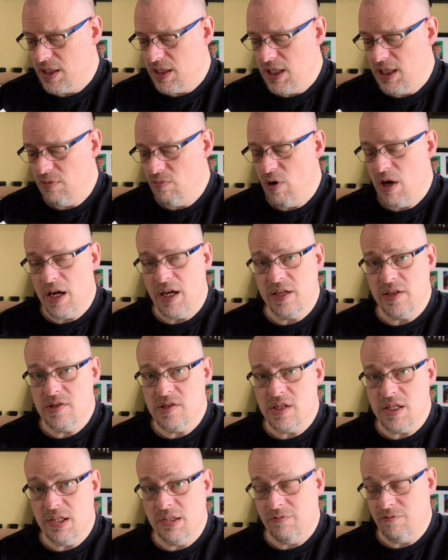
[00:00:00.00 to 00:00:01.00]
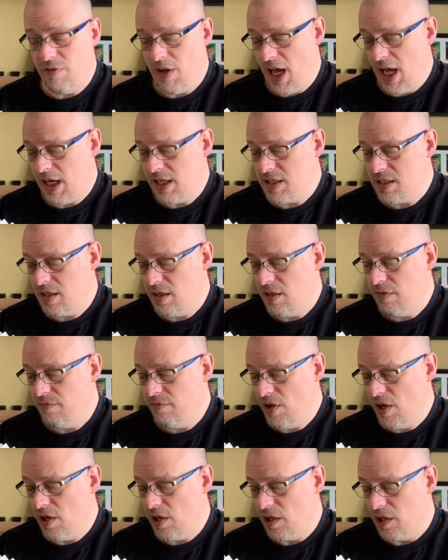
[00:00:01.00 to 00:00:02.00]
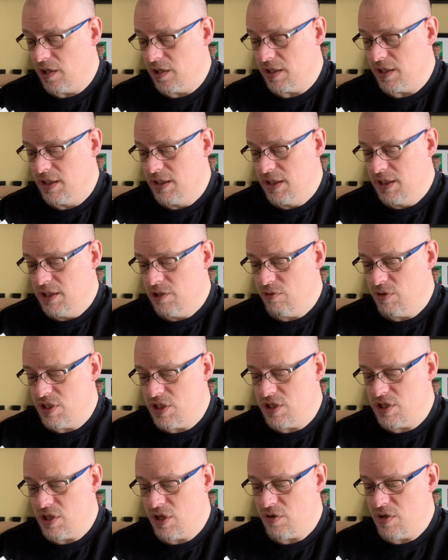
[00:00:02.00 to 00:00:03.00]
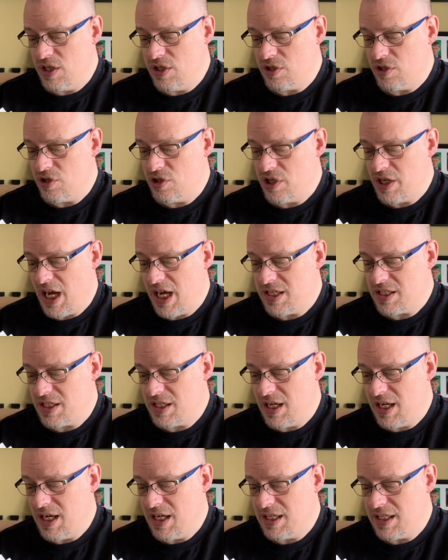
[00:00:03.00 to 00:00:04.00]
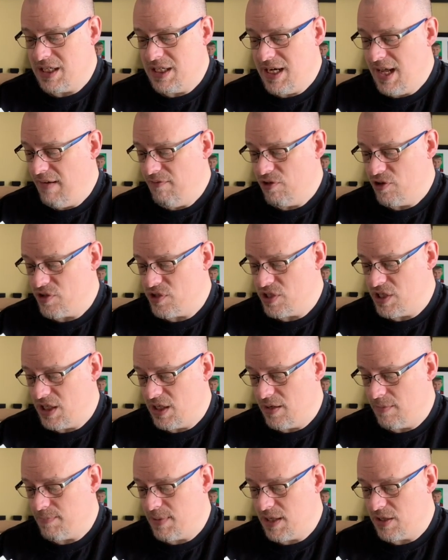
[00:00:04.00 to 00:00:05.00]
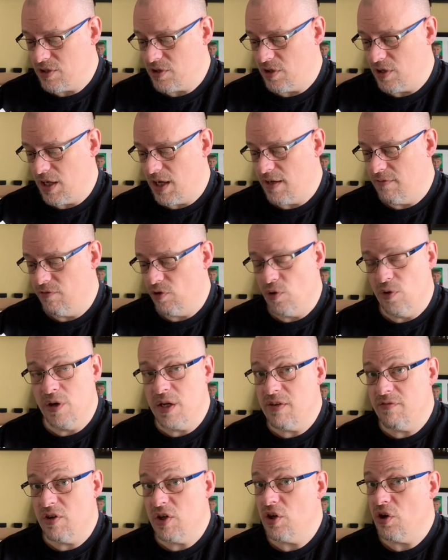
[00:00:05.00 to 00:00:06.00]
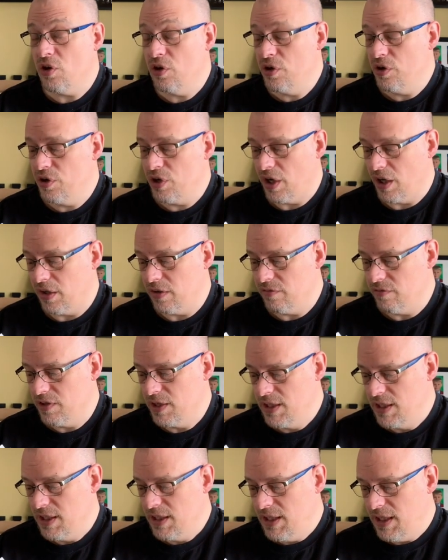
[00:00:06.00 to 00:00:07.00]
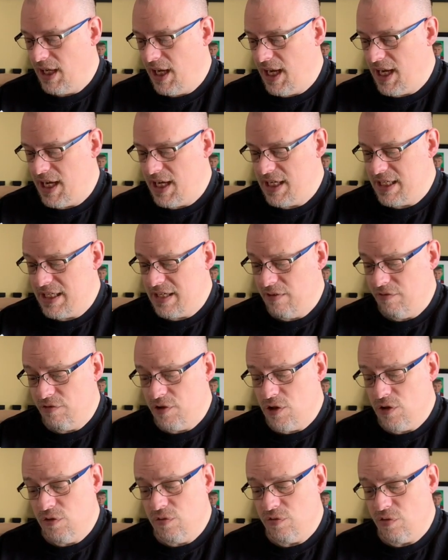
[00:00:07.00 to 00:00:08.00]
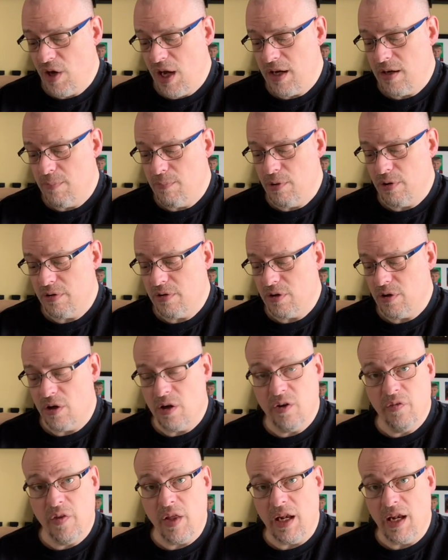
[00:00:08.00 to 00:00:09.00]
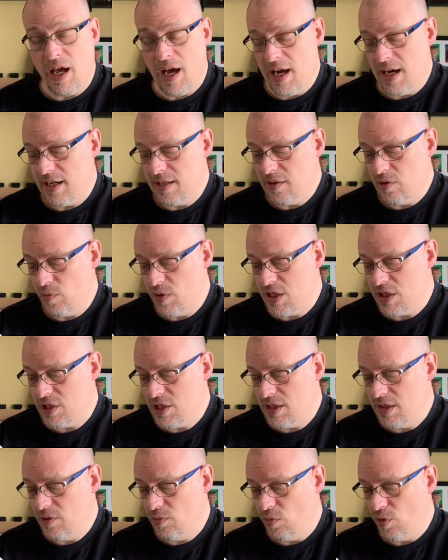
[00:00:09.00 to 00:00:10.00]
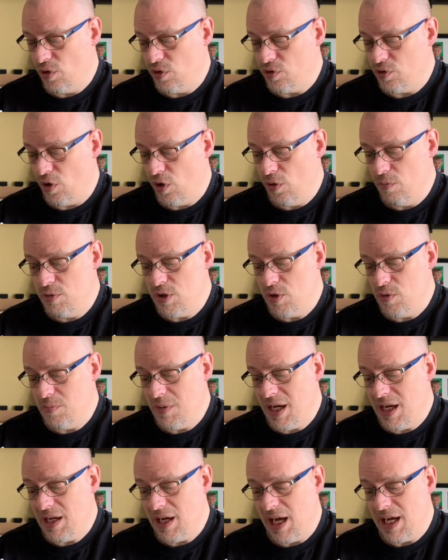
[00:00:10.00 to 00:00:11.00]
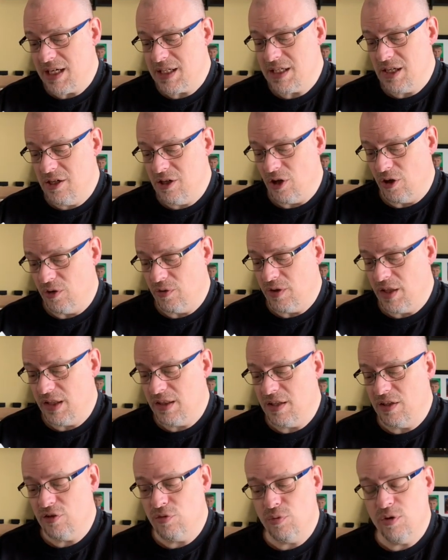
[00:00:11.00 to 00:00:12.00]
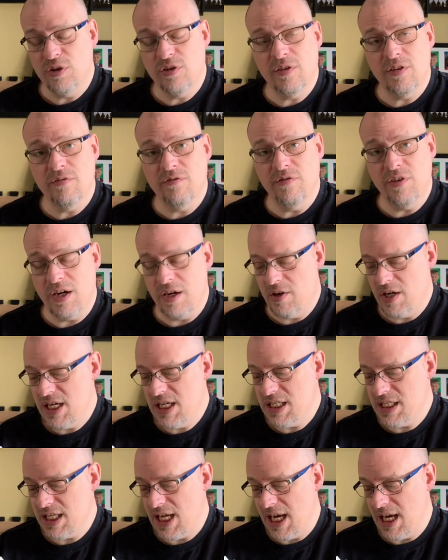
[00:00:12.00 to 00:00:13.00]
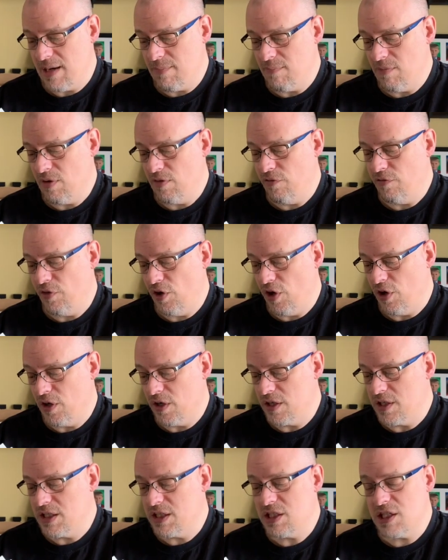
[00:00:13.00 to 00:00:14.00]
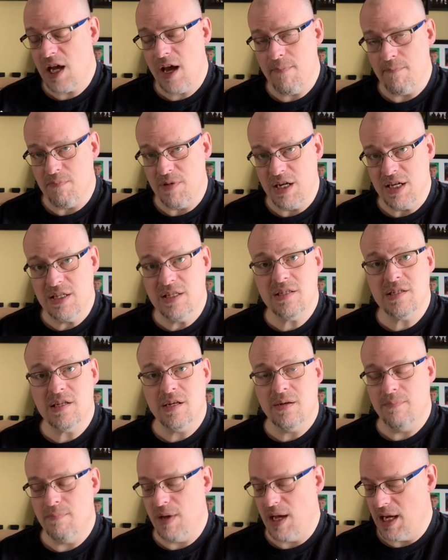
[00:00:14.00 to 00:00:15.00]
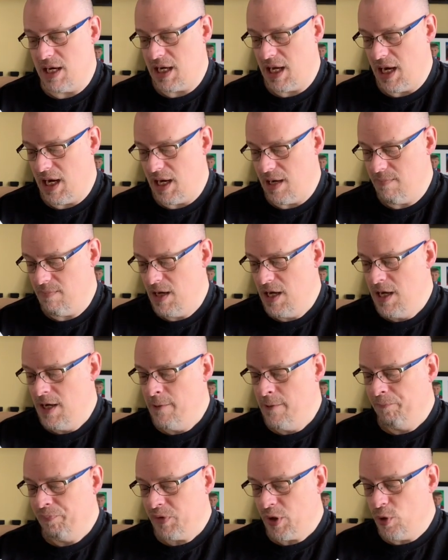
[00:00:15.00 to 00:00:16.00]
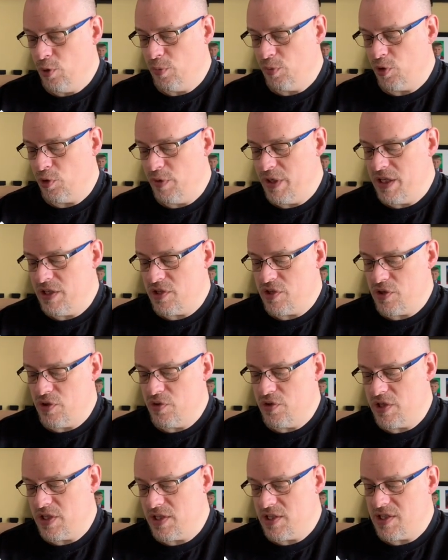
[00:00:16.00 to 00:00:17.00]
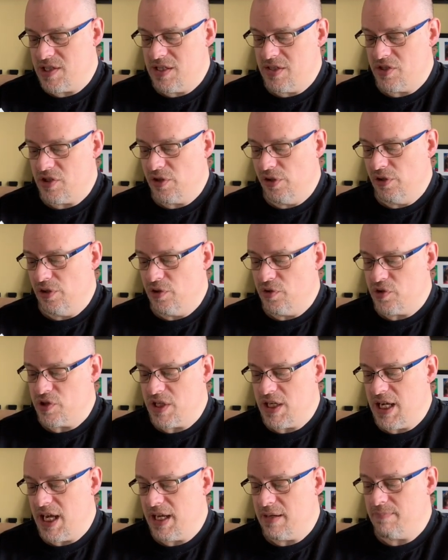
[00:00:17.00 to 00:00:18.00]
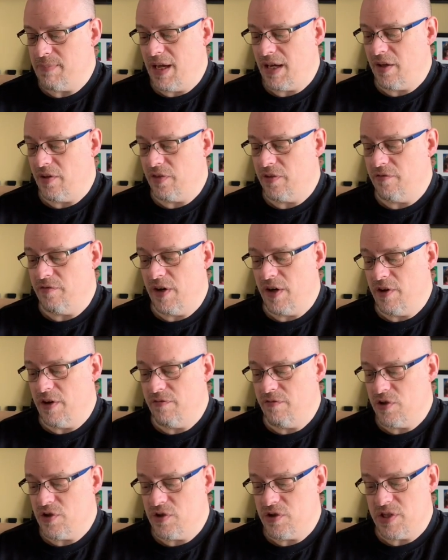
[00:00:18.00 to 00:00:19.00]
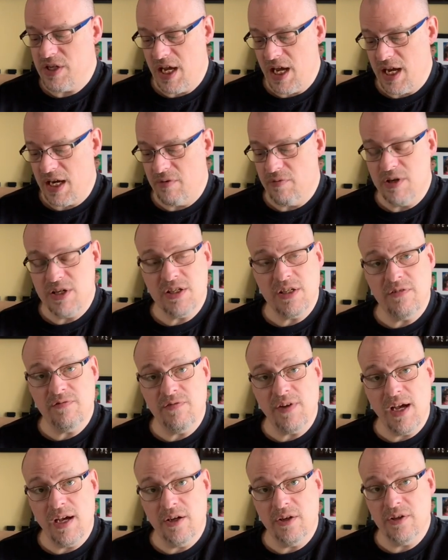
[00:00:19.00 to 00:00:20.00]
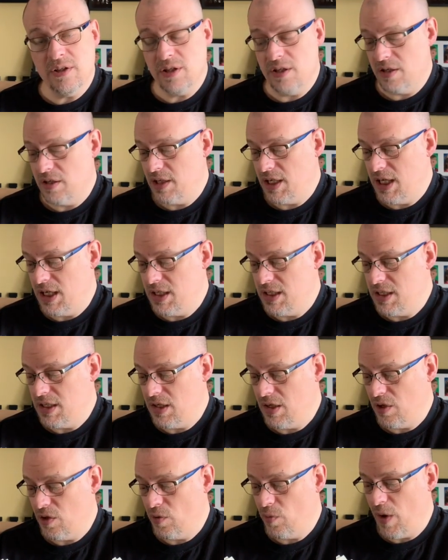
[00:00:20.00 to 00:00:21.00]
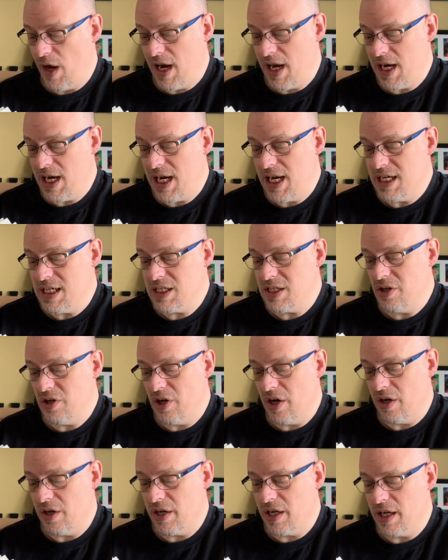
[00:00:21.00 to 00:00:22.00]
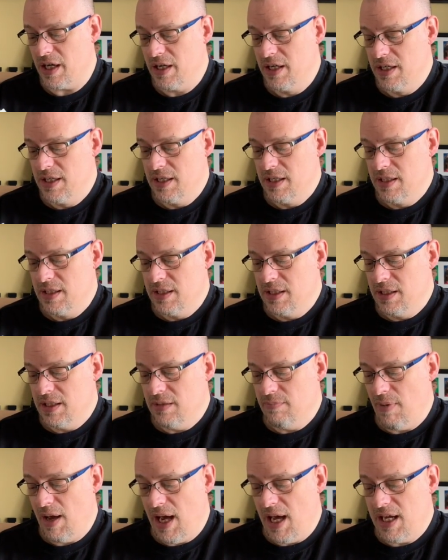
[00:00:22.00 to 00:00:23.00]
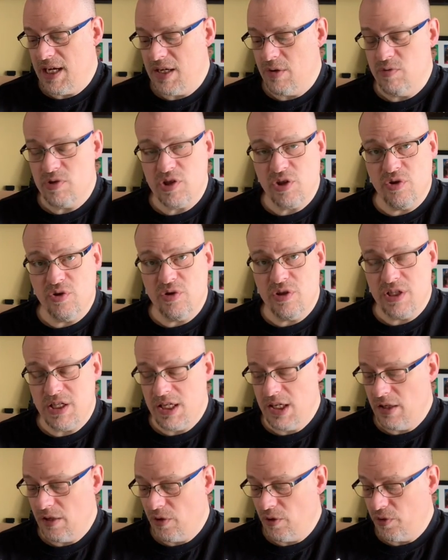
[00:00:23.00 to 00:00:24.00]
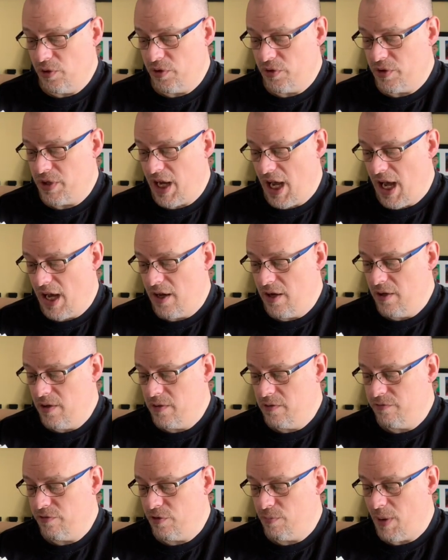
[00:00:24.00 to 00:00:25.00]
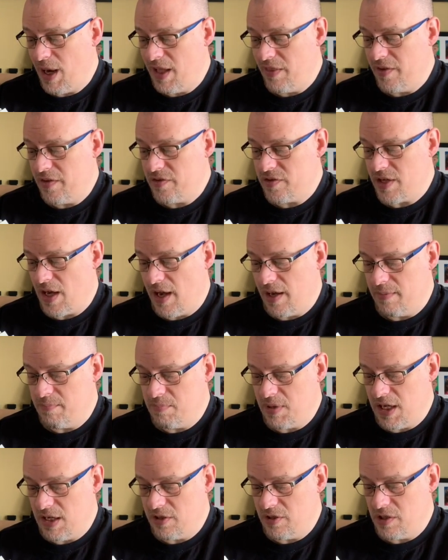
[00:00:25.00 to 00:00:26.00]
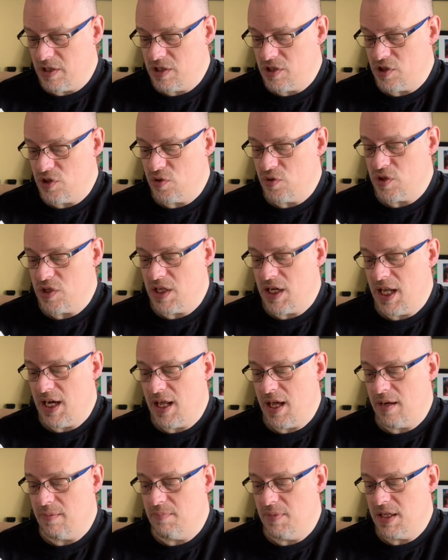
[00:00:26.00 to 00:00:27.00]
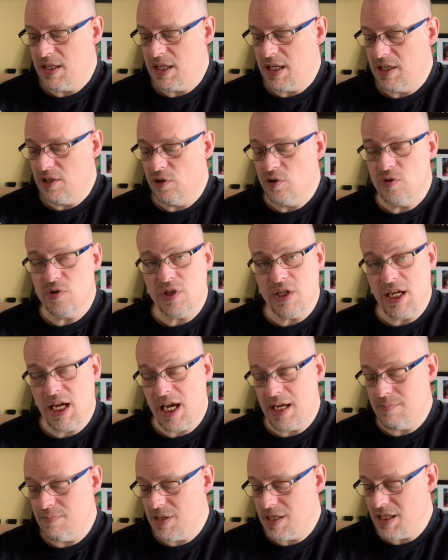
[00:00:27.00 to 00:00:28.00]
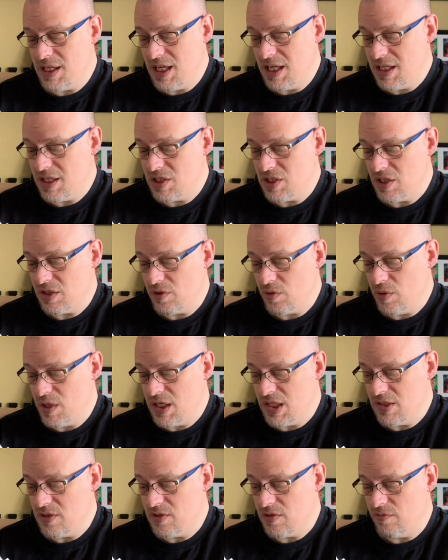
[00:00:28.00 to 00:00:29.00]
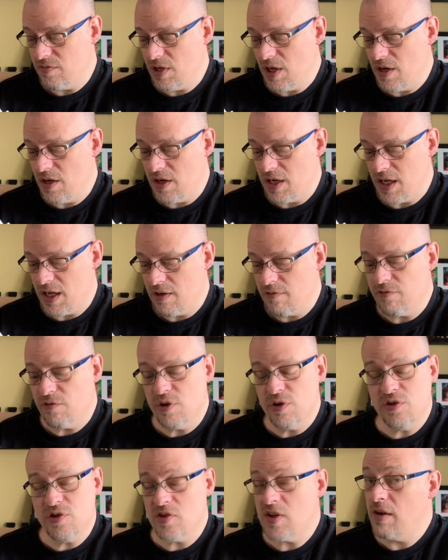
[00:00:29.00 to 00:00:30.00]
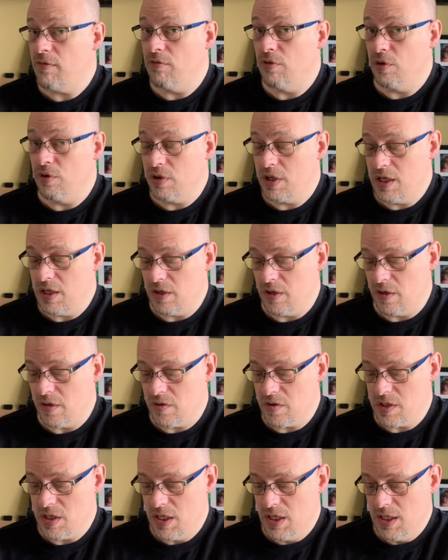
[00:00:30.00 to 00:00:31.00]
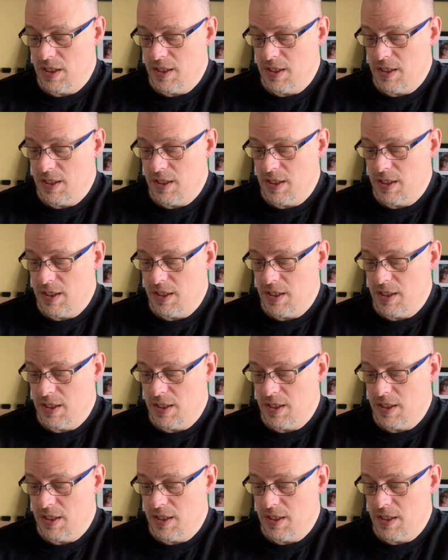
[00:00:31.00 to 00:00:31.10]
He was, in fact, a faun, which is a creature Shasta had never seen a picture of or even heard of. And if you've read a book called The Lion, the Witch, and the Wardrobe, you may like to know that this was the very same faun, Tumnus, by name, whom Queen Susan's sister Lucy had met on the very first day when she found in her way into Narnia. But he was a good deal older now, for by this time Peter and Susan and Edmund and Lucy had been kings and queens of Narnia for several years.